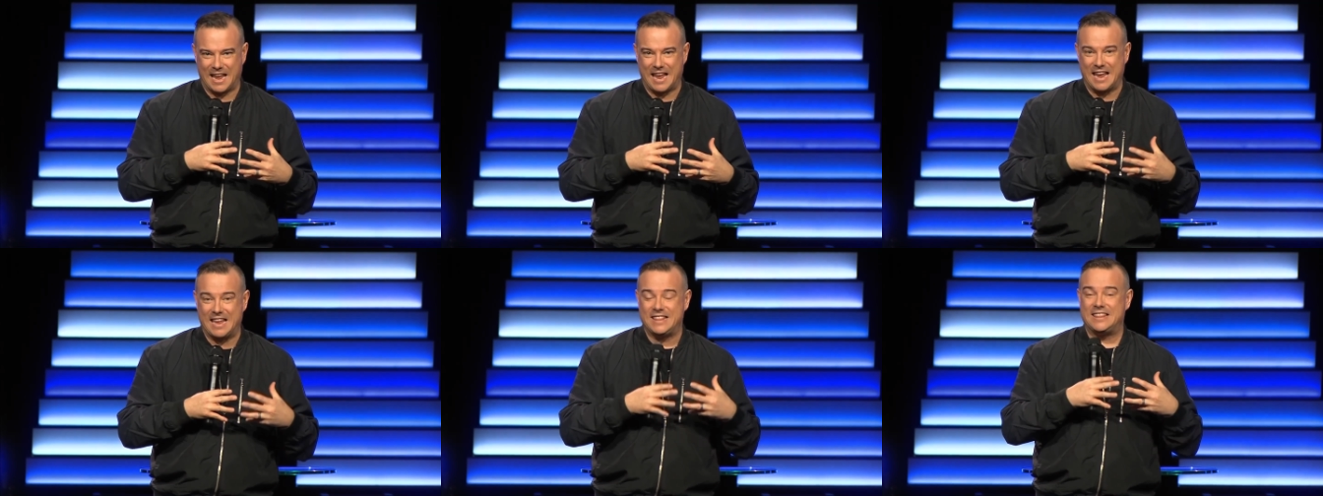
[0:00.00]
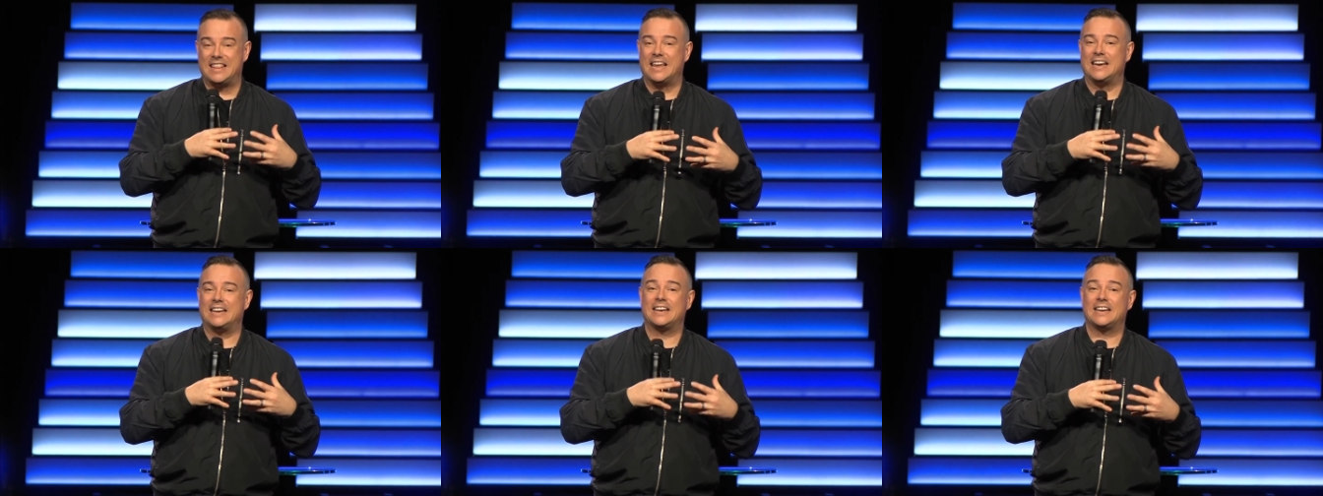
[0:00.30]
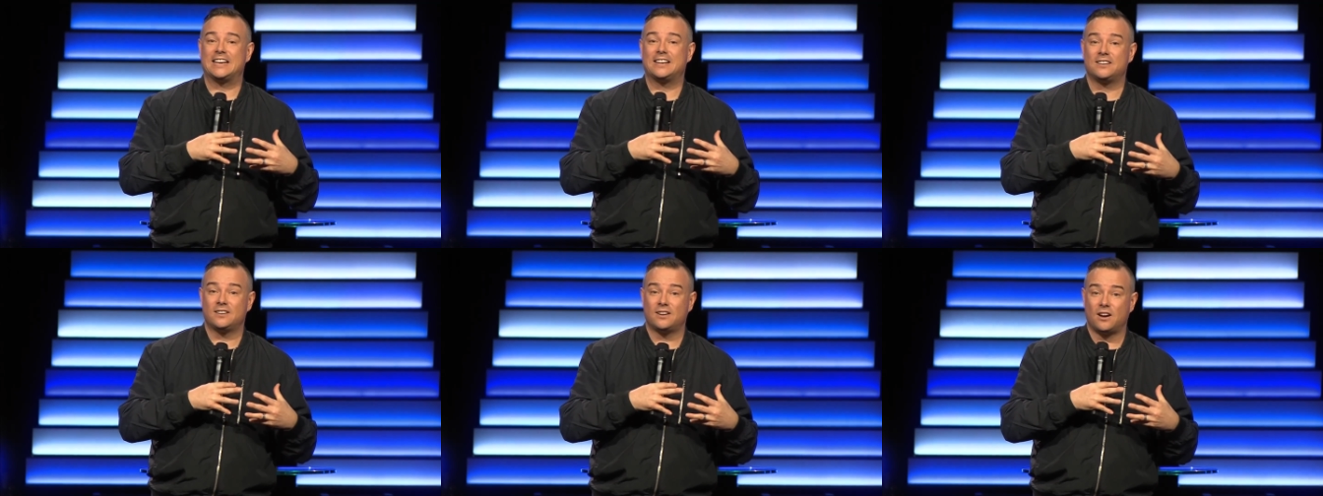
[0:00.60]
They
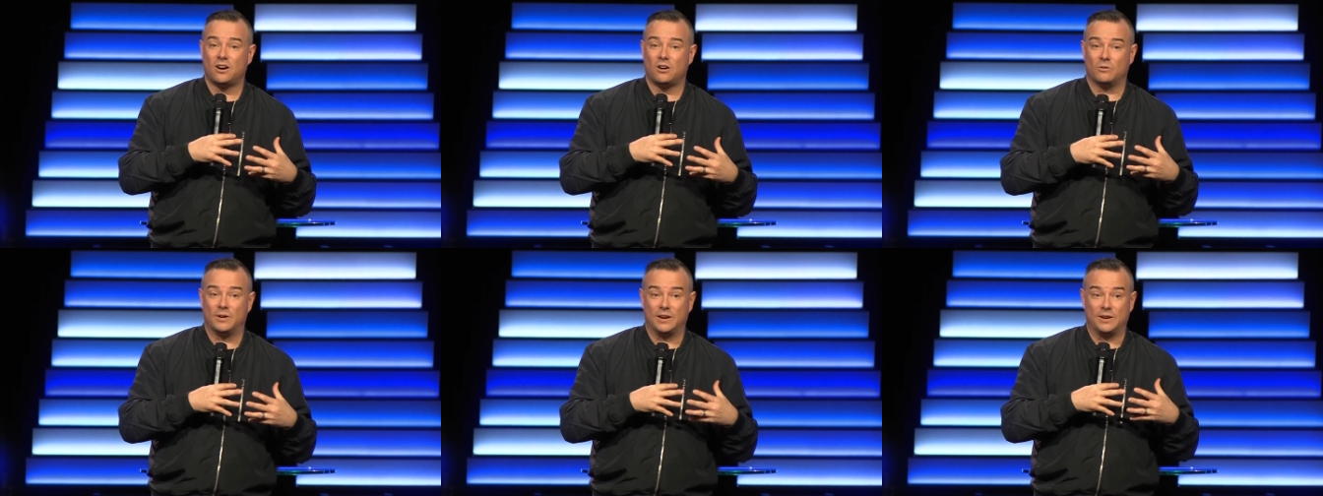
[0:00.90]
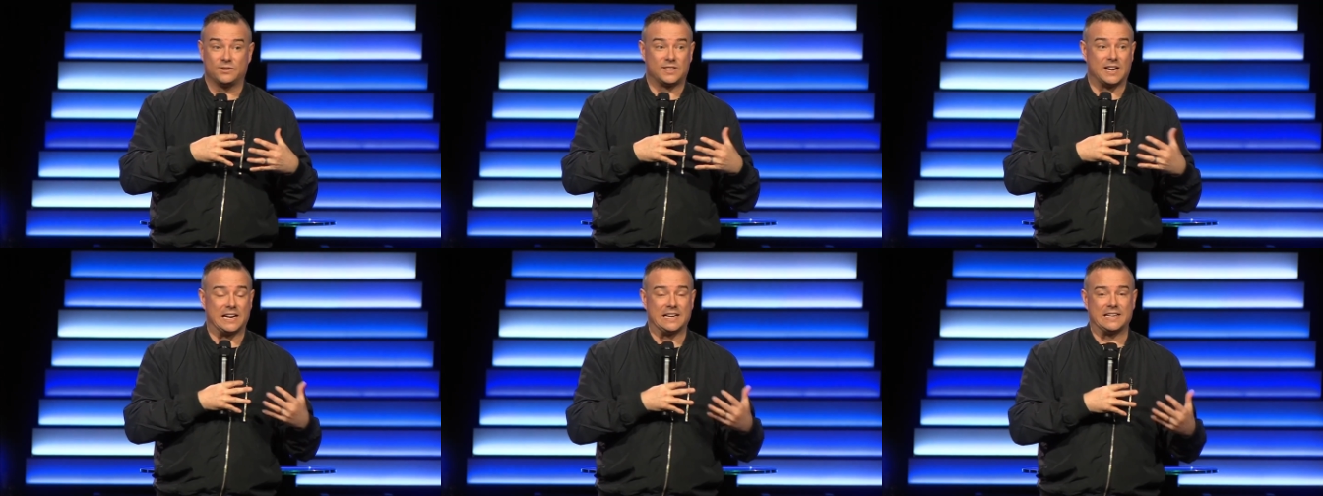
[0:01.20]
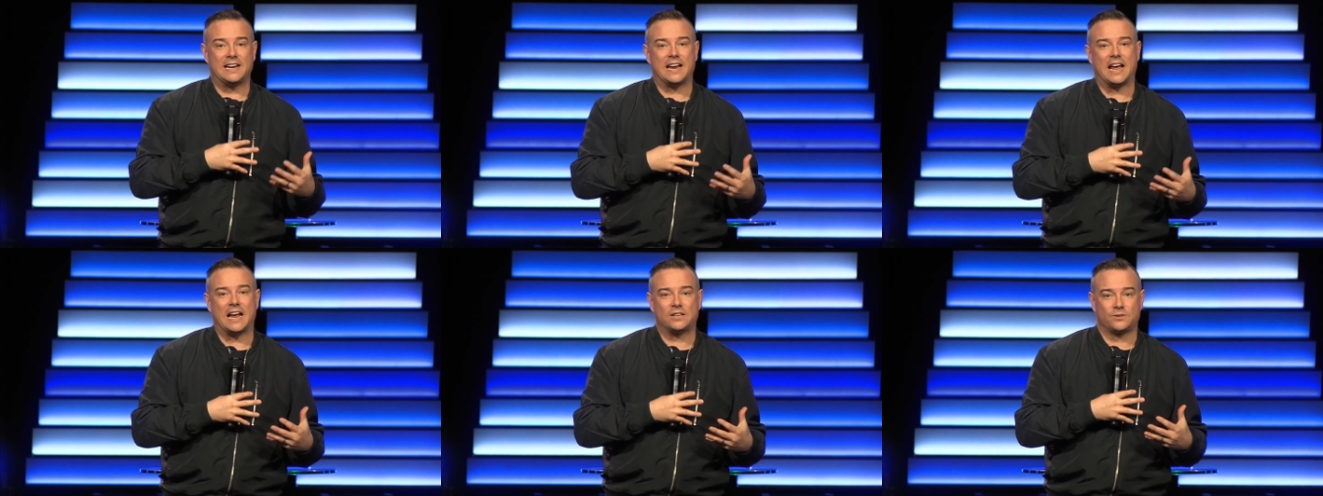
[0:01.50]
didn't know. It was
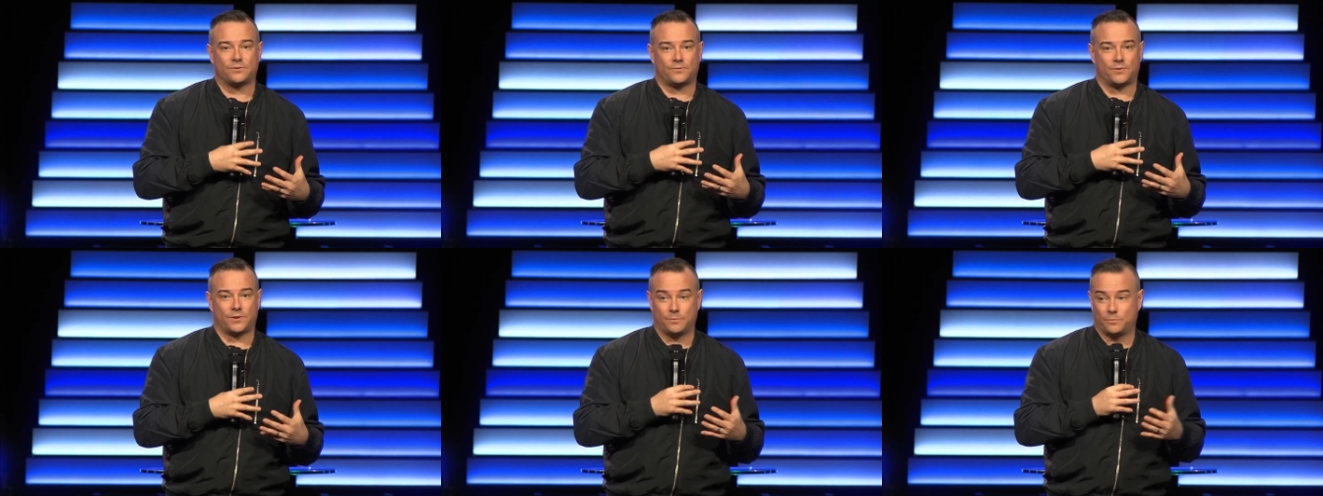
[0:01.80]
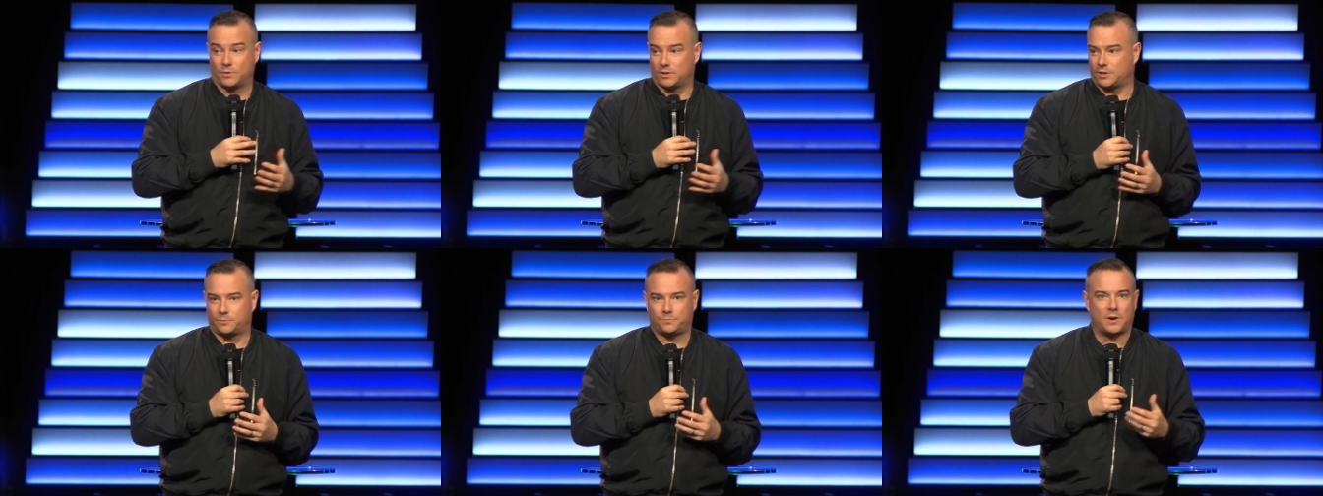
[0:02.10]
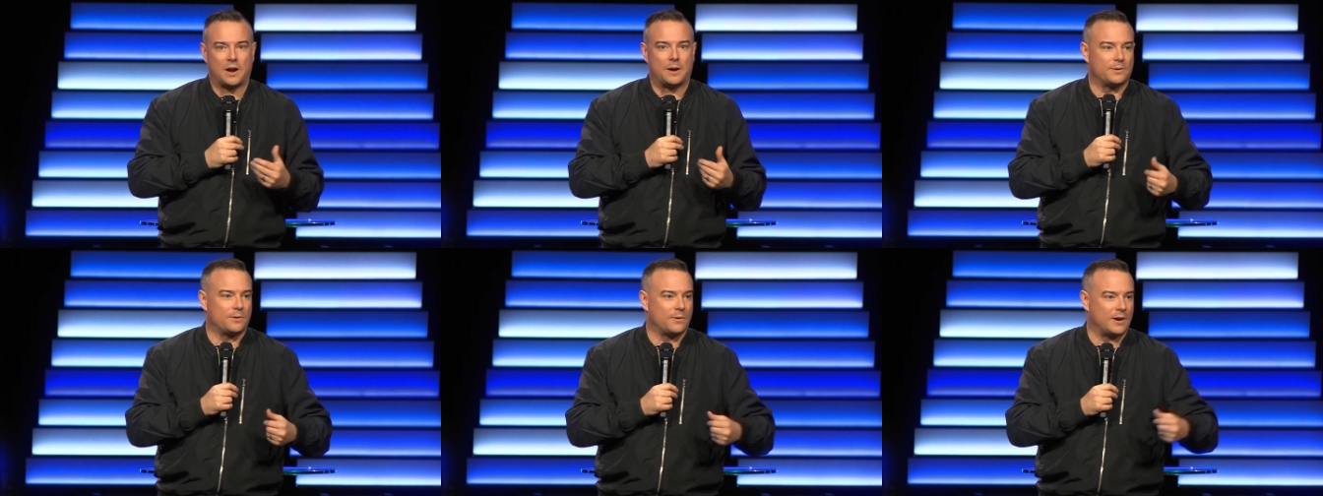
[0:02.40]
unnatural for them, which is
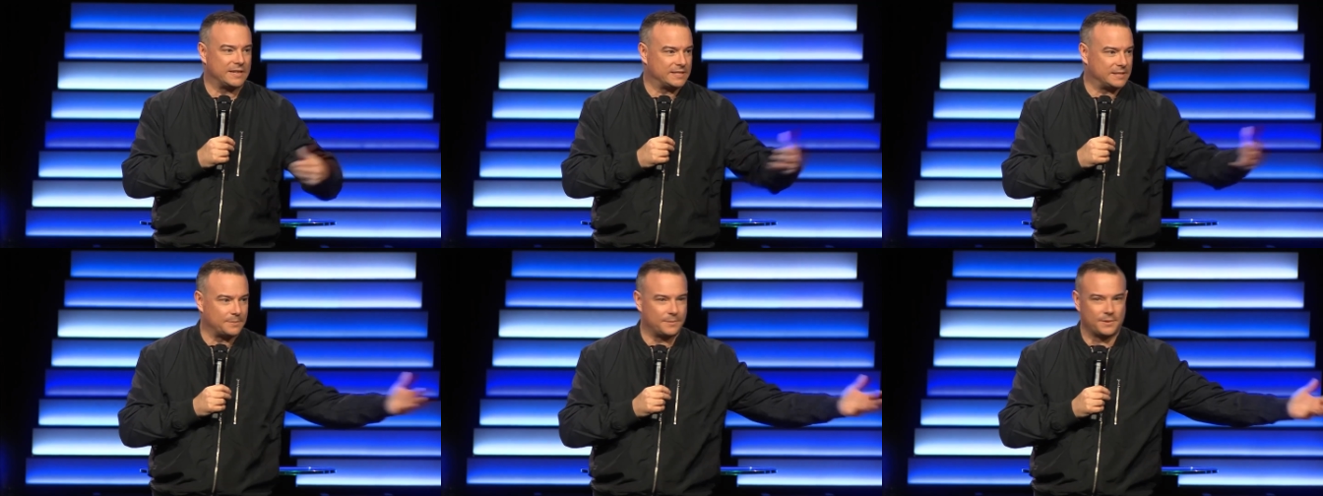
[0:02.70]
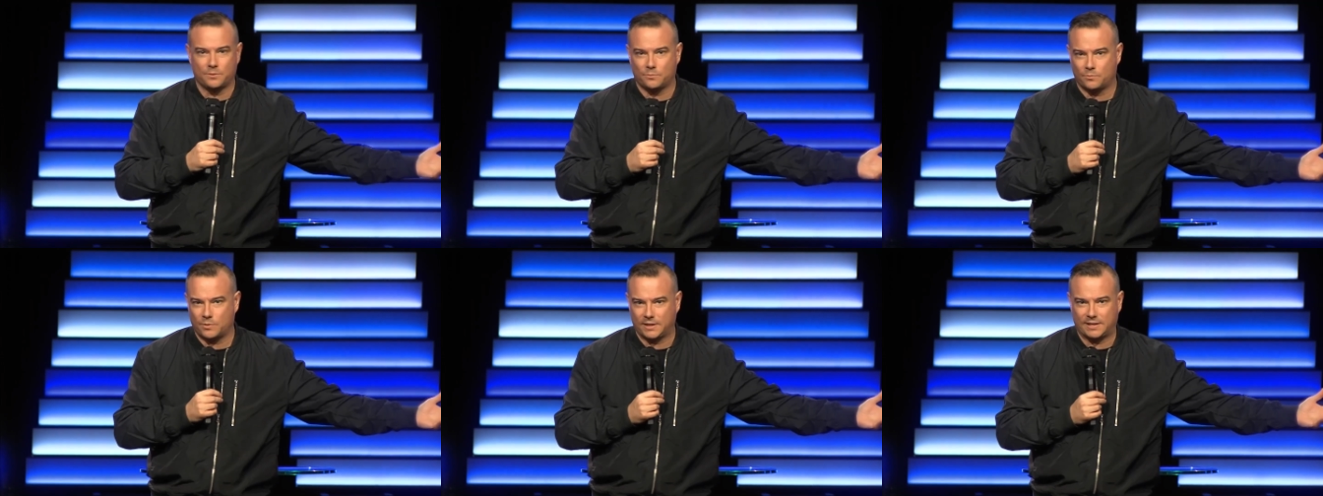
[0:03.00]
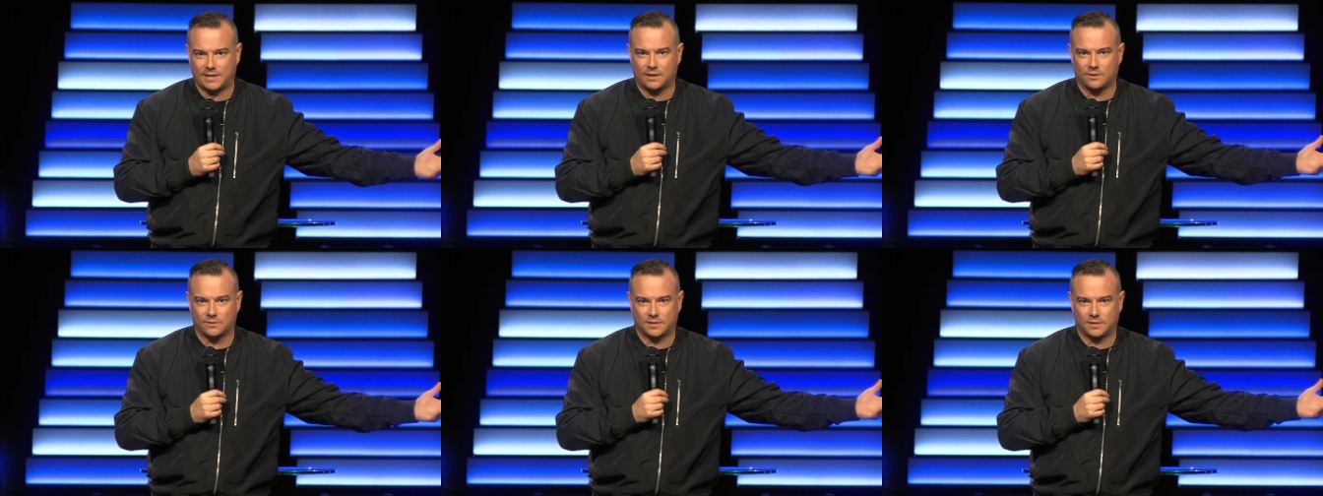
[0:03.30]
probably why some of them went
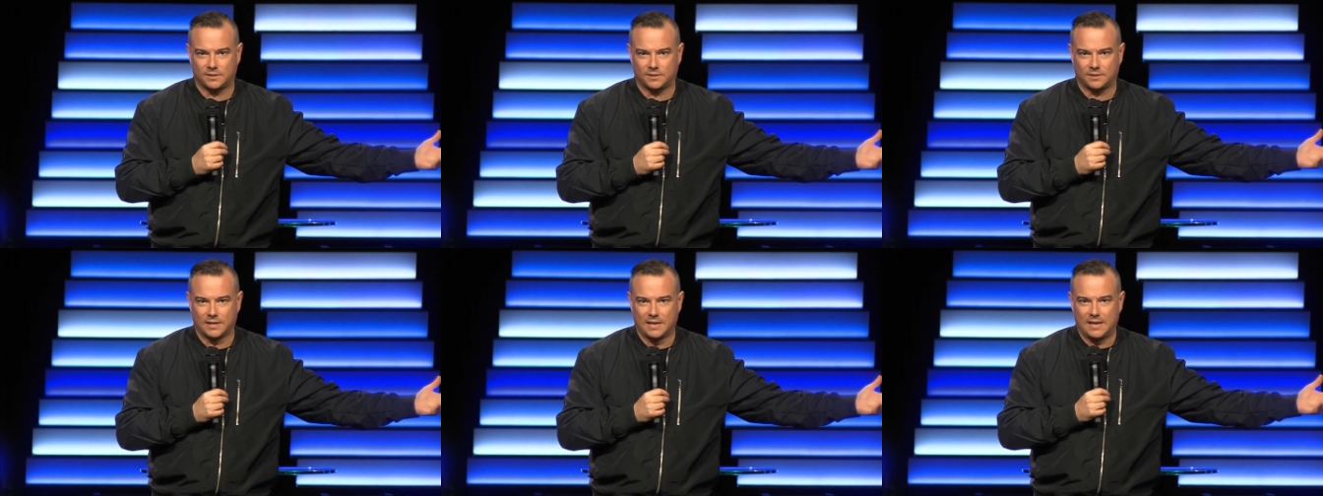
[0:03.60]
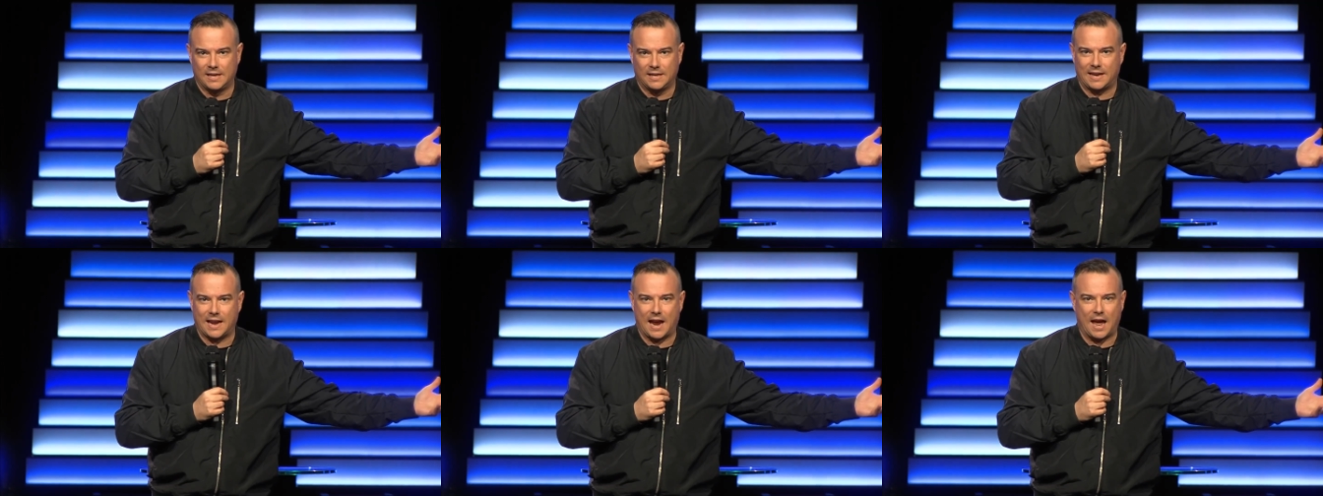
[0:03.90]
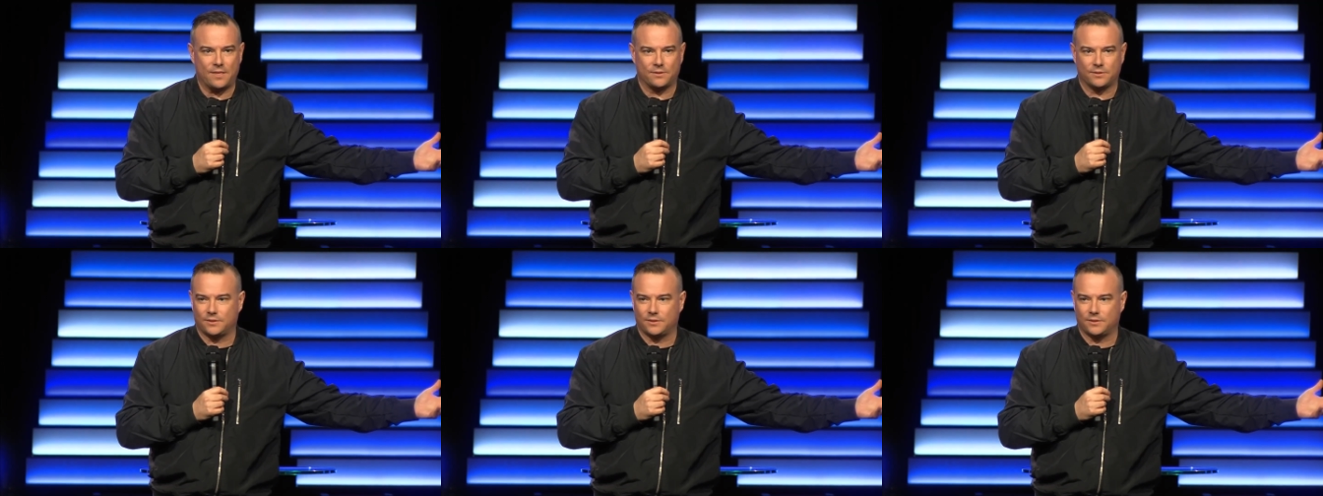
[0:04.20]
out and gathered.